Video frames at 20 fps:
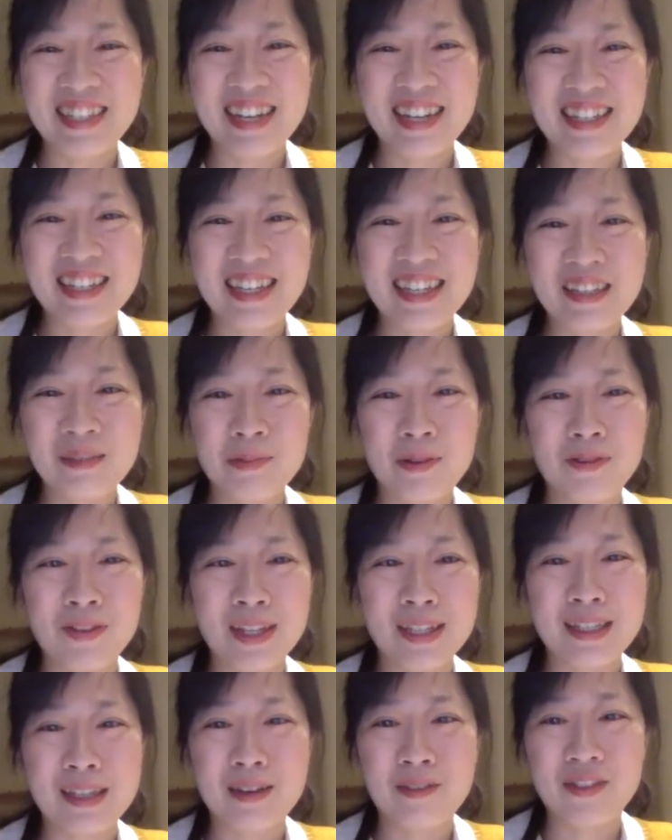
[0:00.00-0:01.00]
Shen is a
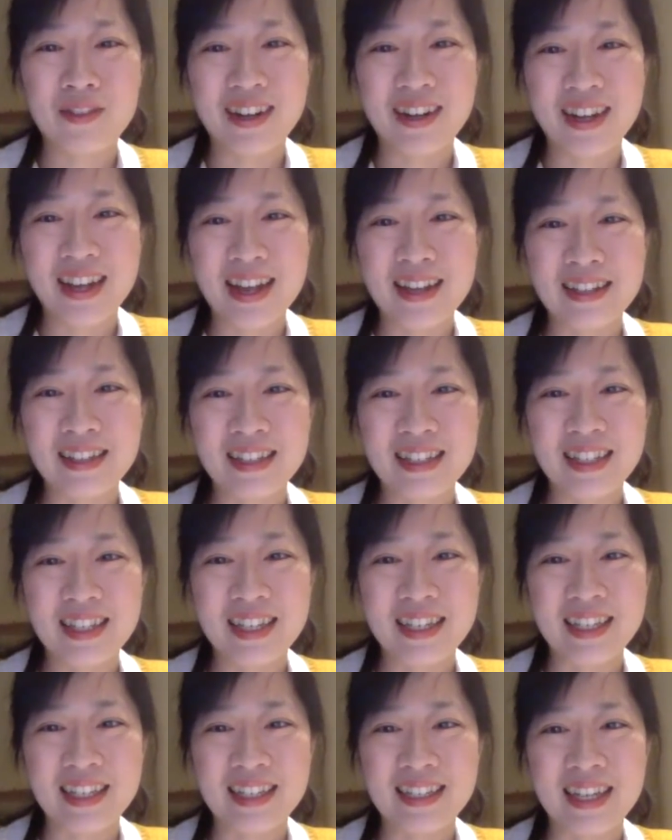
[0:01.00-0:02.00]
professor of learning
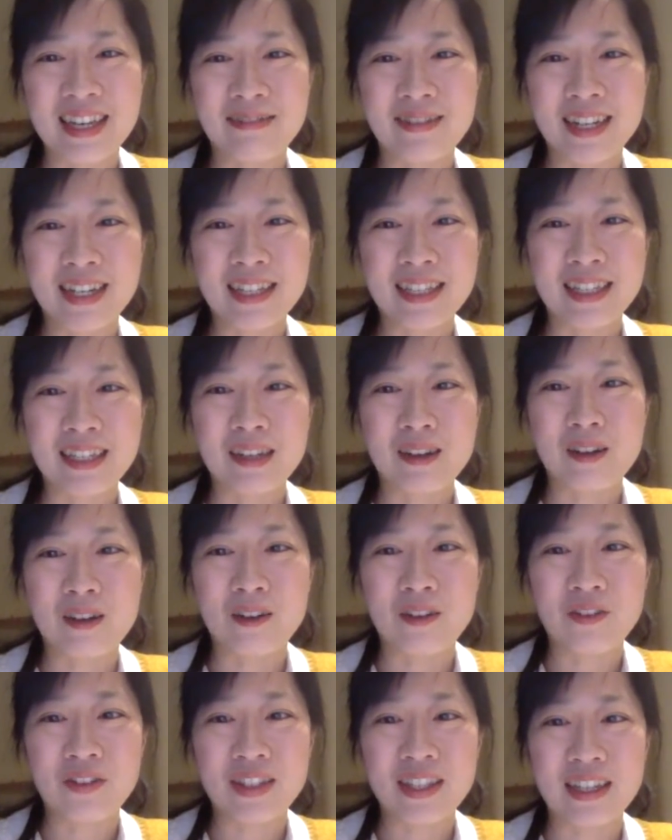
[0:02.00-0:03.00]
analytics and director
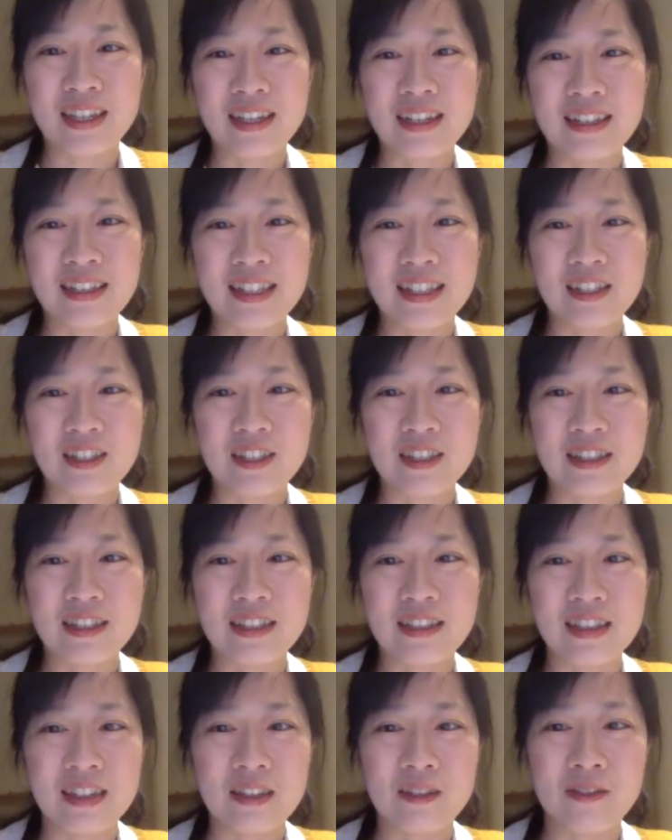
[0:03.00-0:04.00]
of the
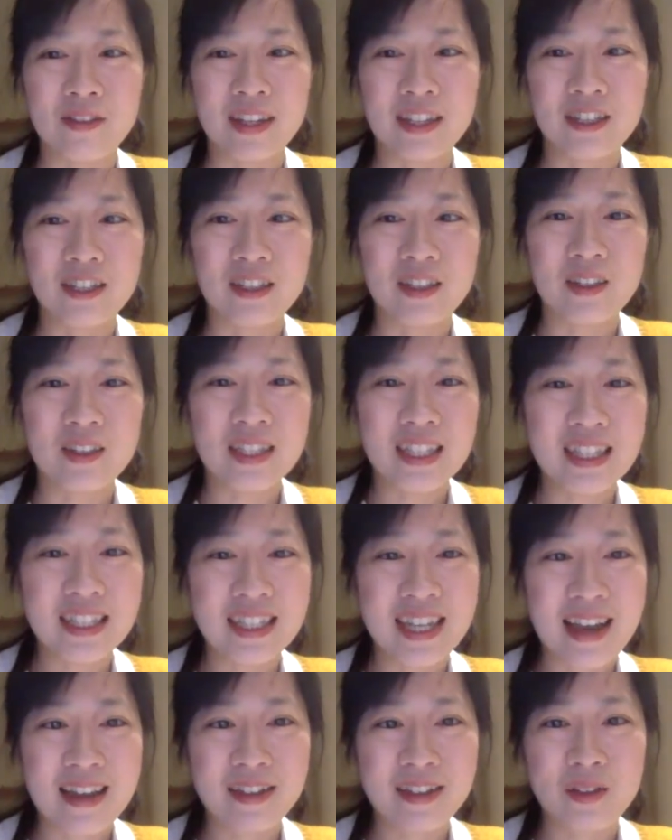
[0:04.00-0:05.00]
Teaching Innovation
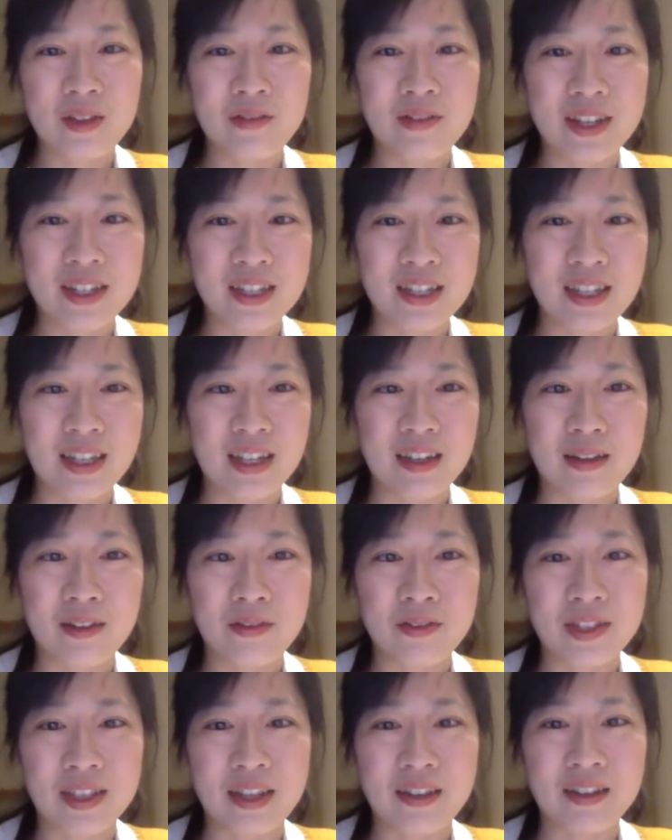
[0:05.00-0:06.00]
Unit at the University
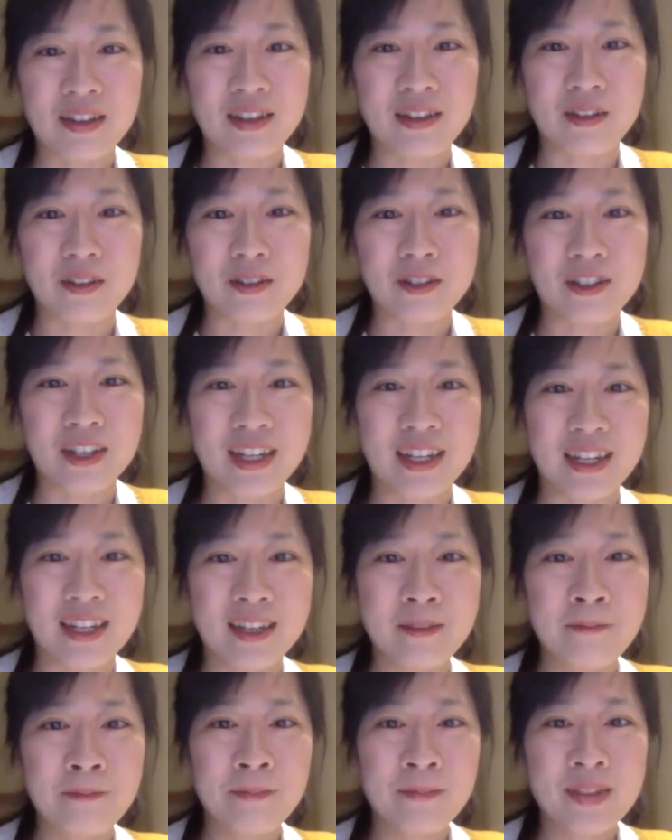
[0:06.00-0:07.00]
of South
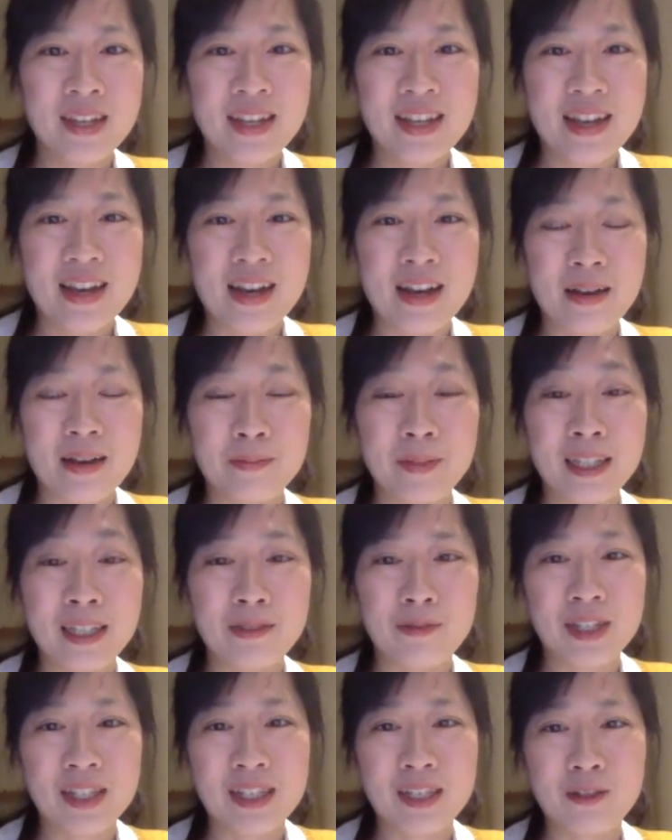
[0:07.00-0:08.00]
Australia.
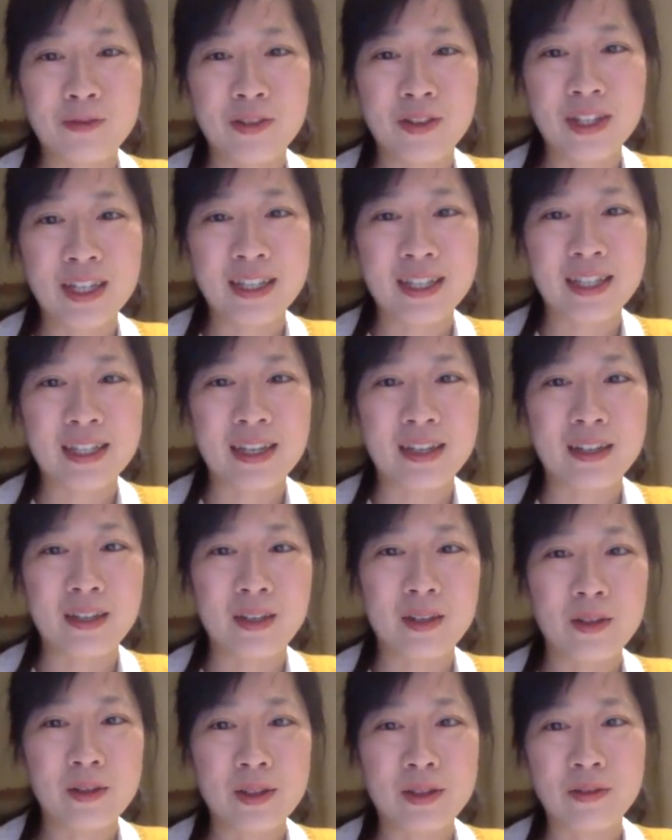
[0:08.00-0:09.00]
His research focuses
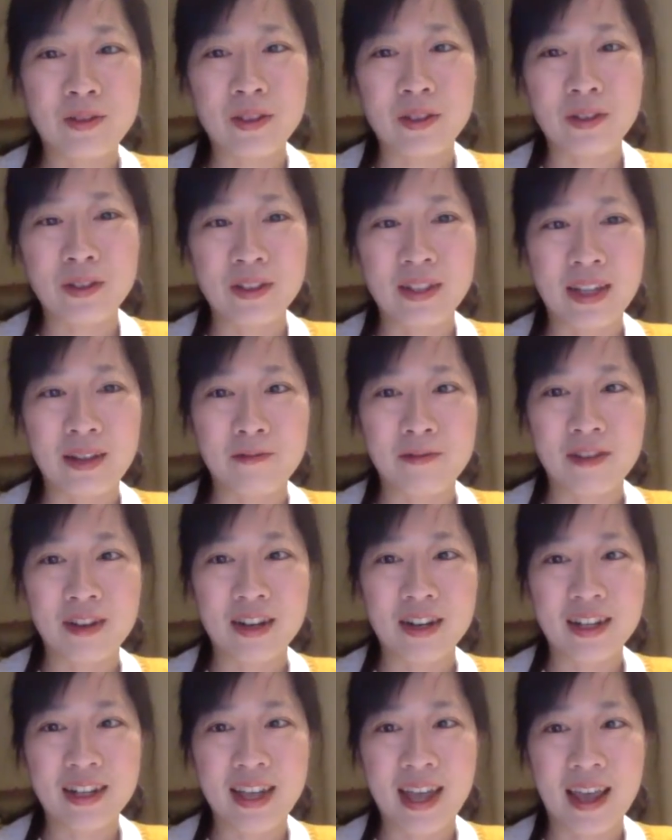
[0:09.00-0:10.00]
on the use of social
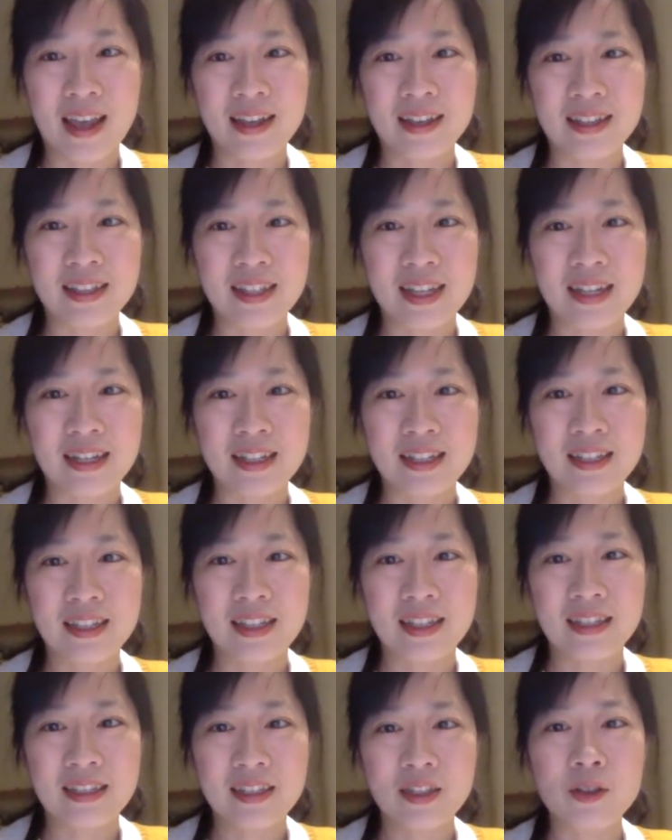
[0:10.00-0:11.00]
network
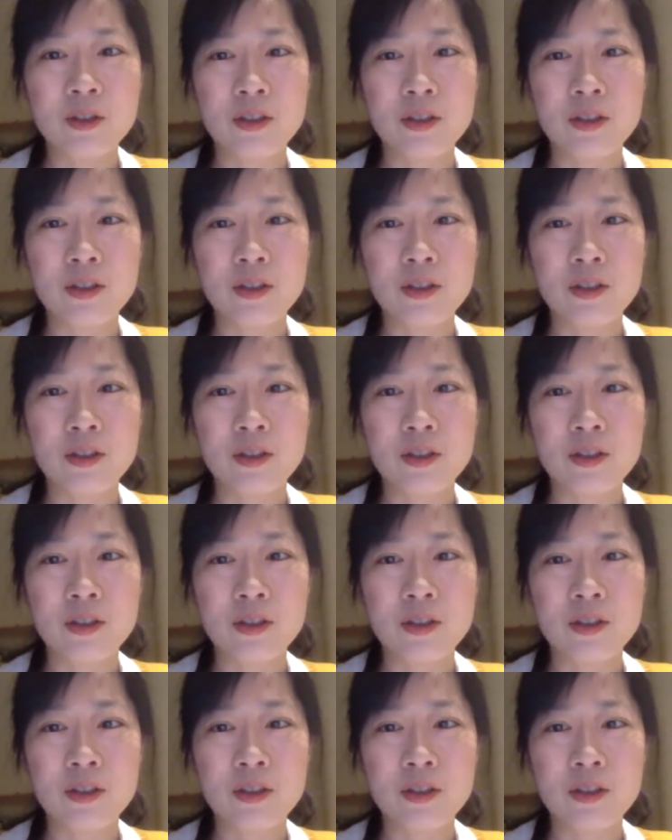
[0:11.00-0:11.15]
analysis